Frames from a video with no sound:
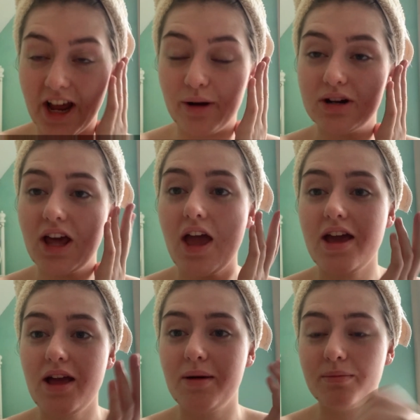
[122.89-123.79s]
showered
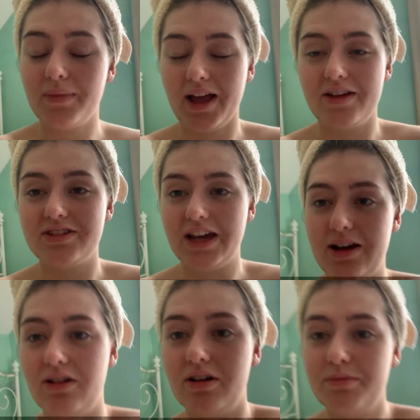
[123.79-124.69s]
i have a
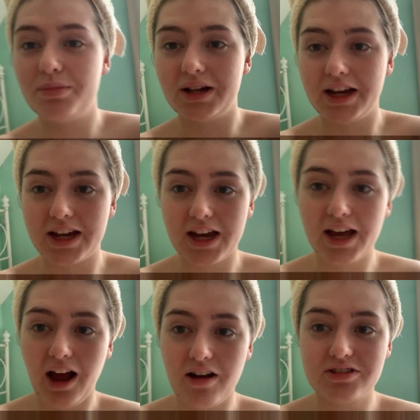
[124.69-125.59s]
towel on but like
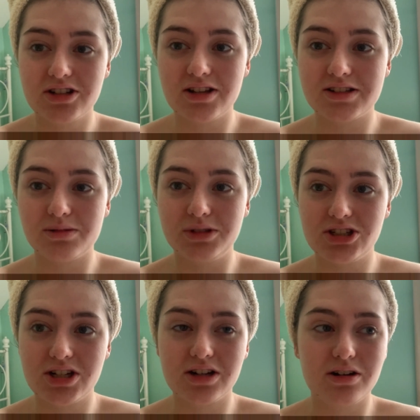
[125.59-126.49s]
after this i'm
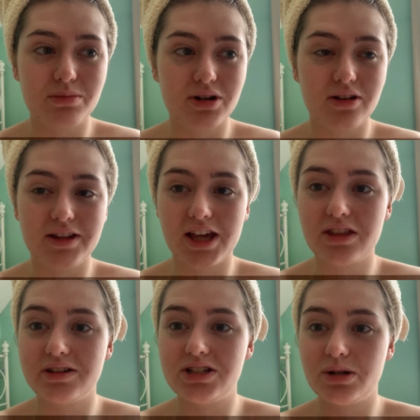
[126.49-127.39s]
literally gonna put on like
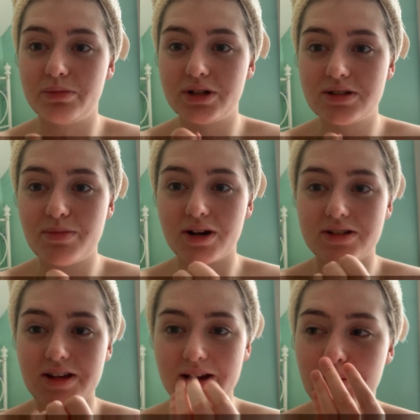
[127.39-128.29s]
three jumpers
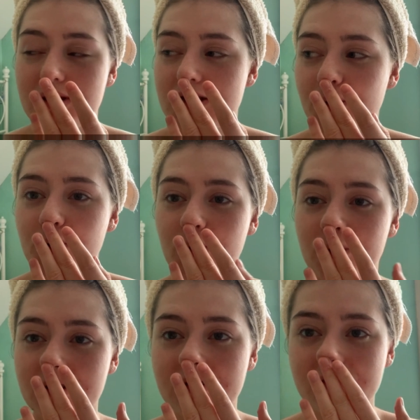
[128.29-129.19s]
because i am so
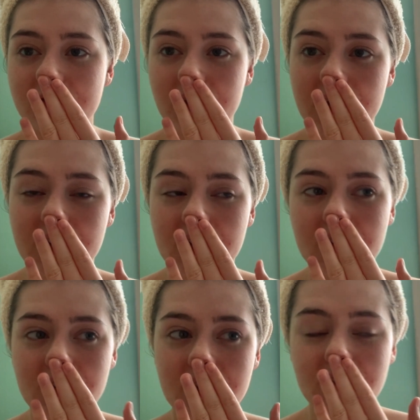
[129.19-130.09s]
cold like
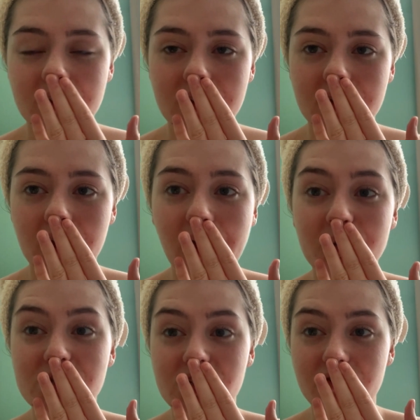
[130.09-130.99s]
I
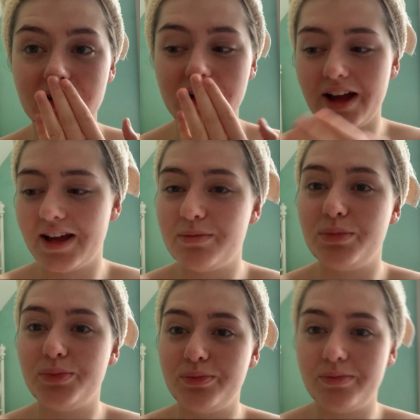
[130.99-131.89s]
was shivering. I had
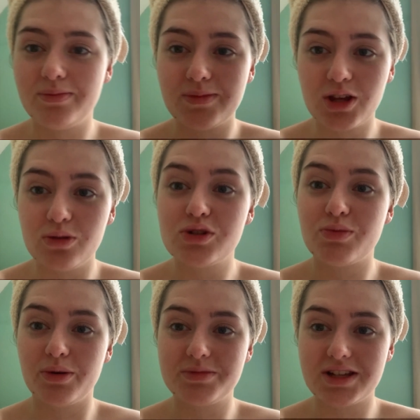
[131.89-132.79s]

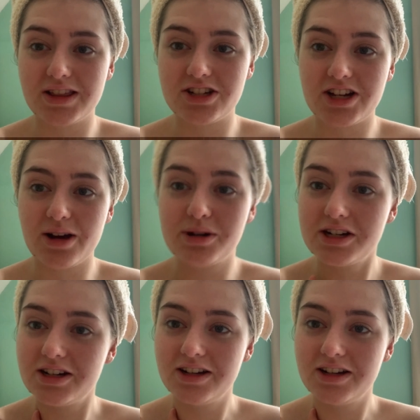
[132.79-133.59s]
goosebumps in the shower.